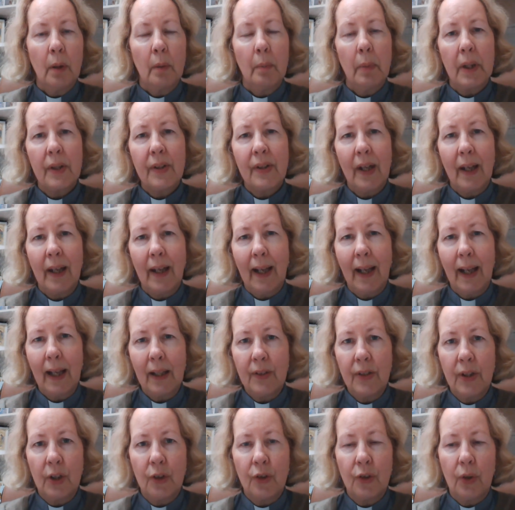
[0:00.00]
but our
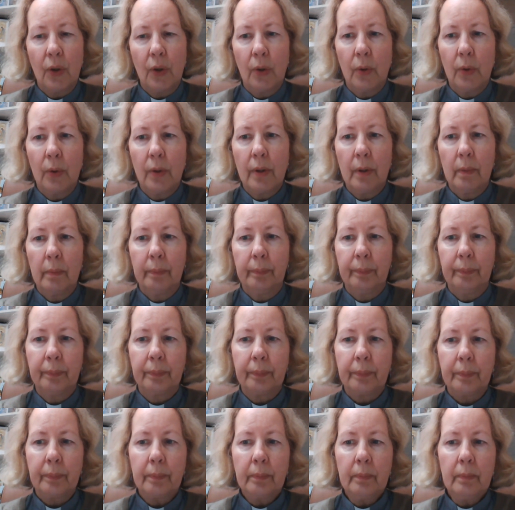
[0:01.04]
attitude.
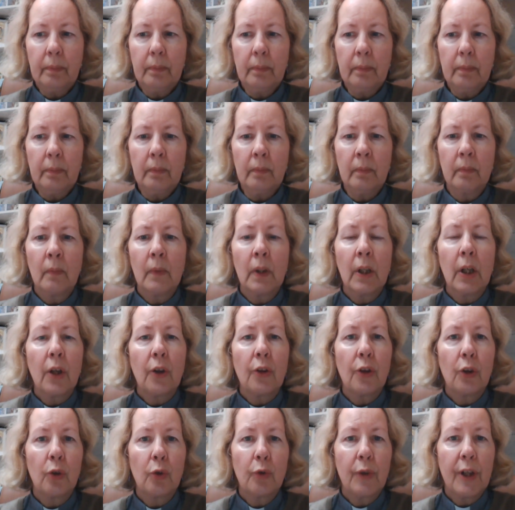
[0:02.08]

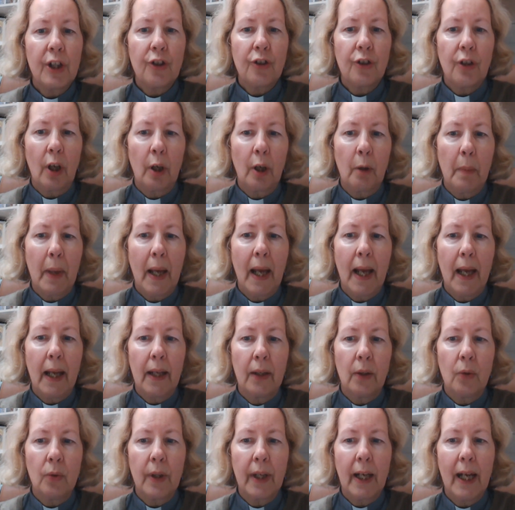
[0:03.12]
The rich young
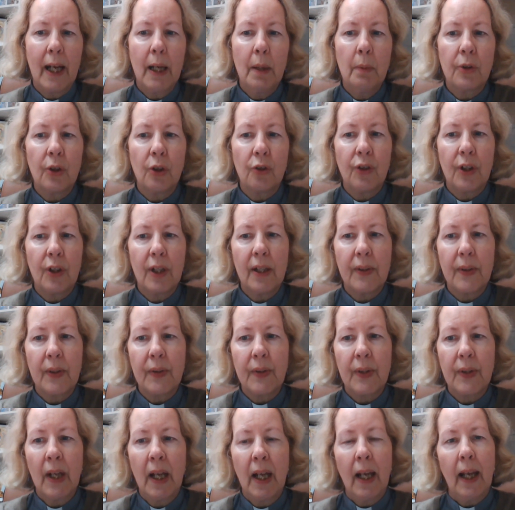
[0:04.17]
man who came to
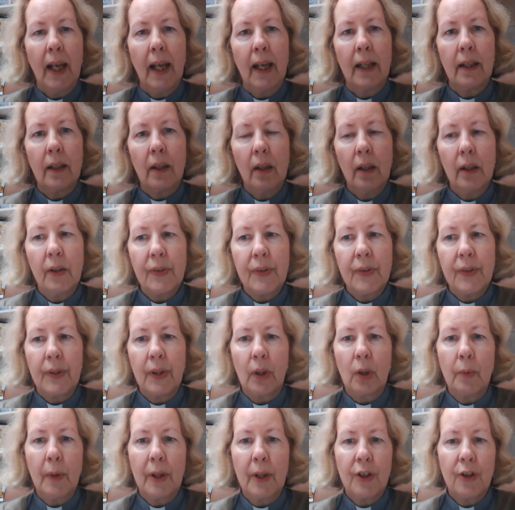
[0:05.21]
Jesus and asked the
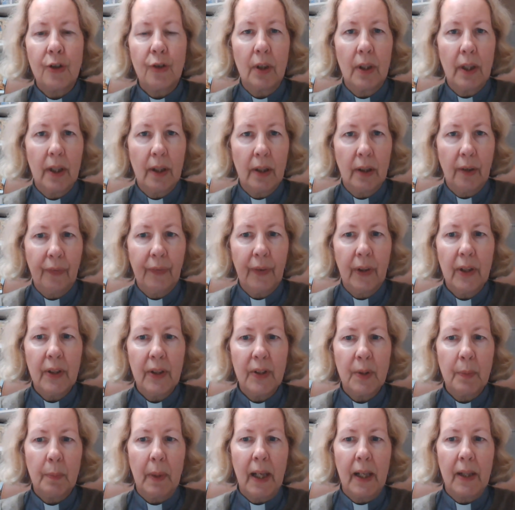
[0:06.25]
question in the
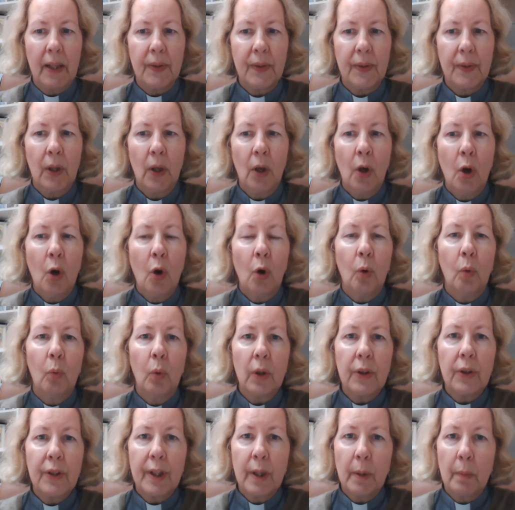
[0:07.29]
first place,
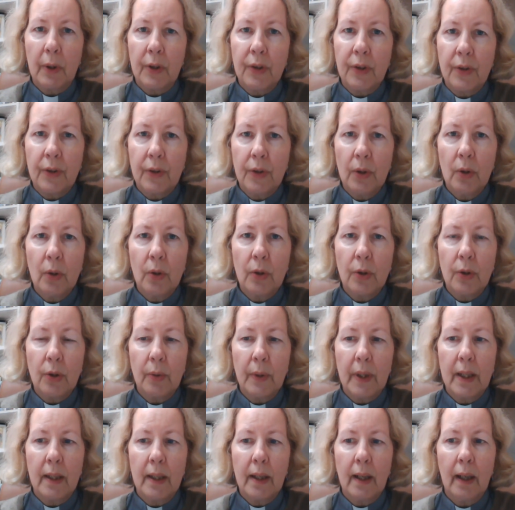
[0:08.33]
what he must do to
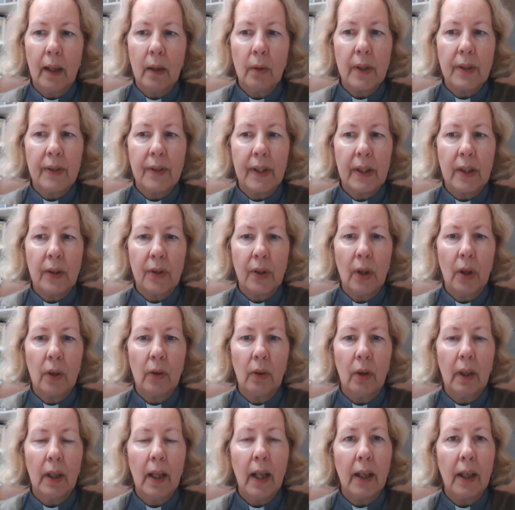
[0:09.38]
inherit
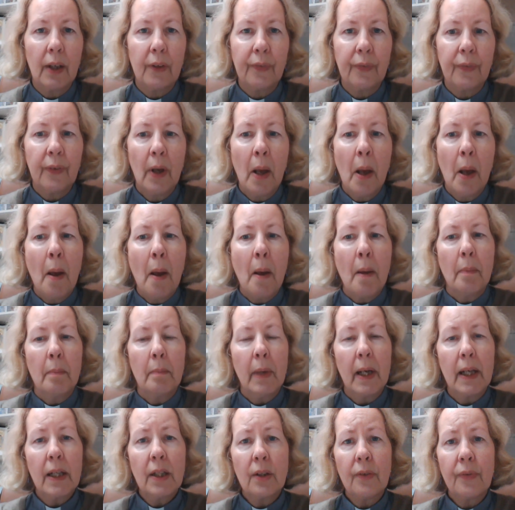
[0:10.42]
eternal life,
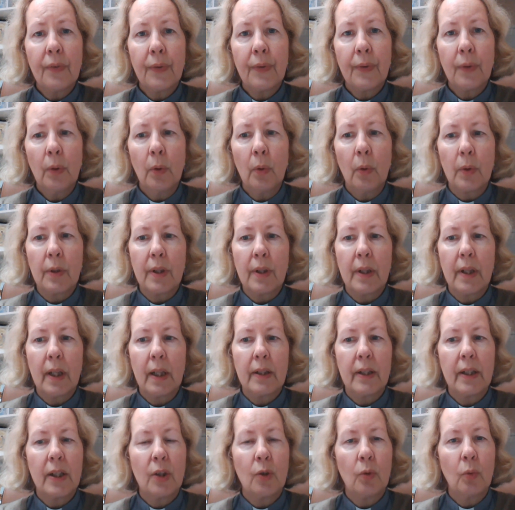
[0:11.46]
might have thought
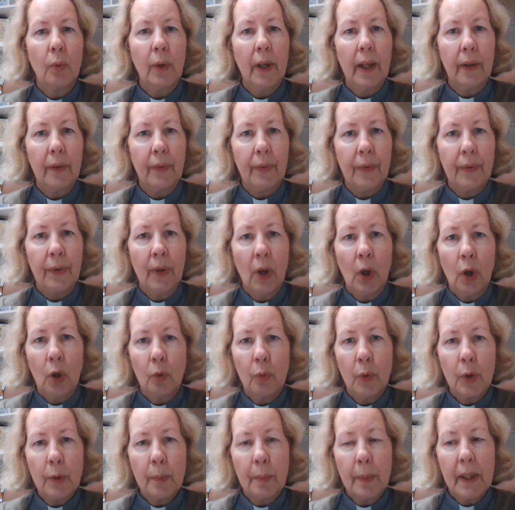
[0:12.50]
that his wealth
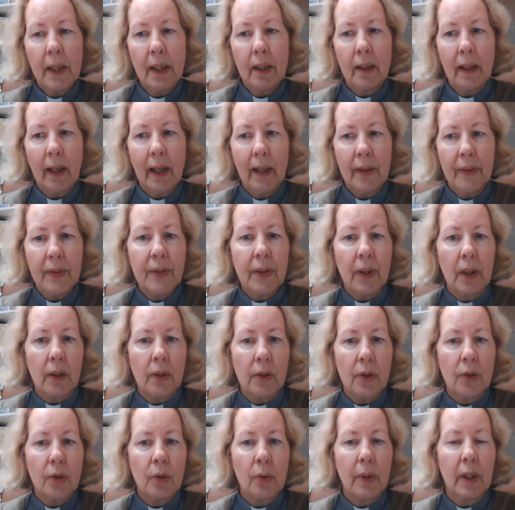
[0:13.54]
would be an asset
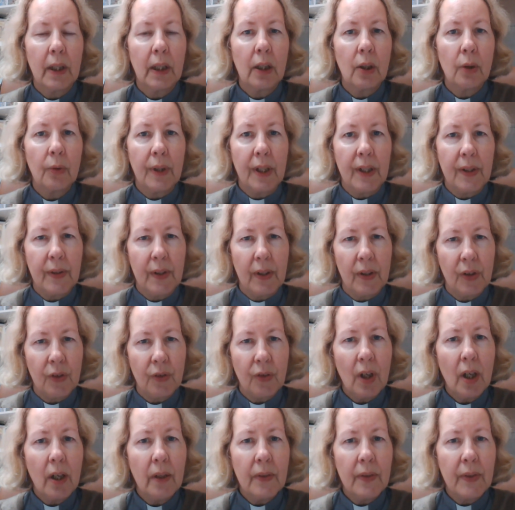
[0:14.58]
to increase his
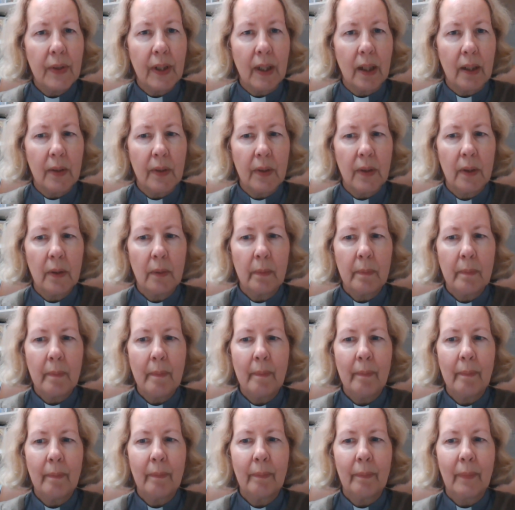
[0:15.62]
chances,
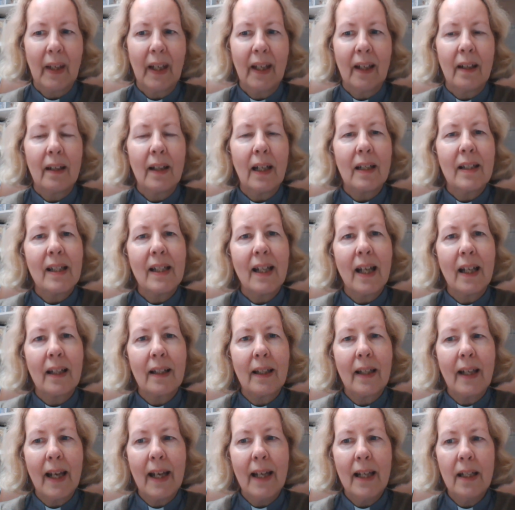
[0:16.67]
that he had
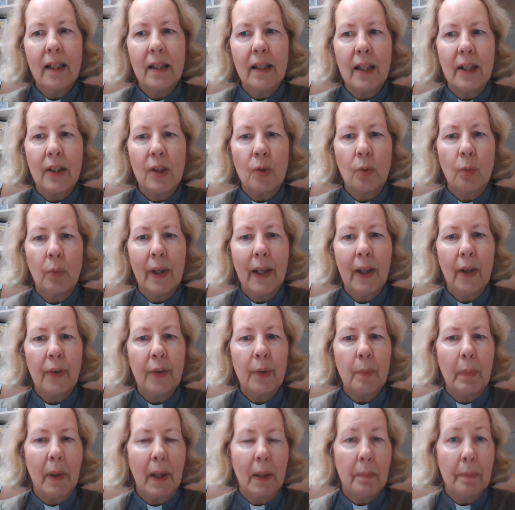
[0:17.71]
gained his
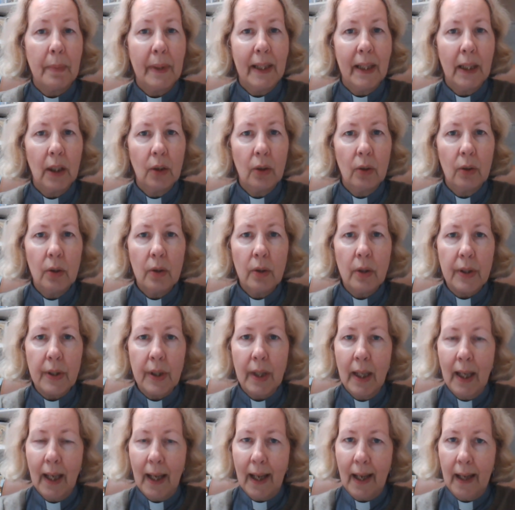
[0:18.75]
wealth by being good
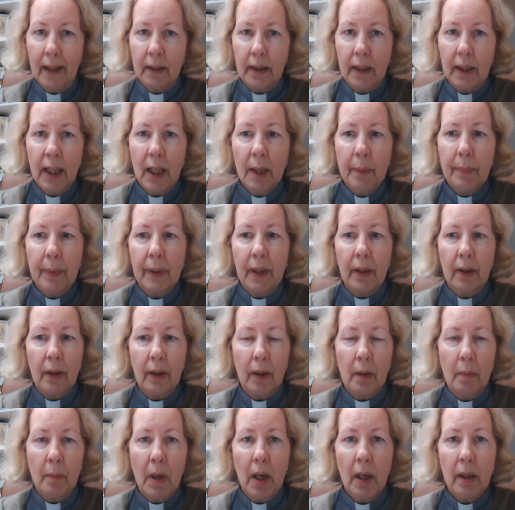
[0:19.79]
and keeping the
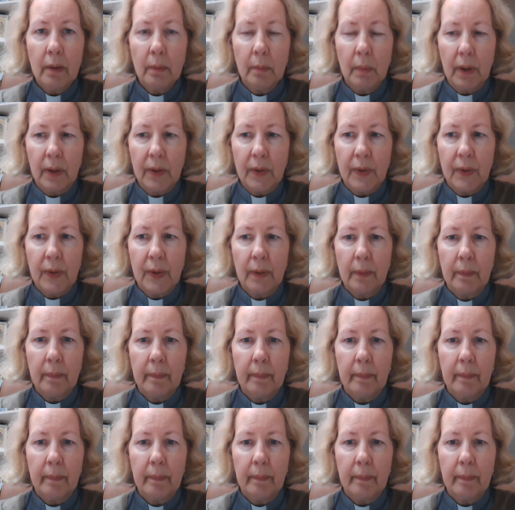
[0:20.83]
commandments.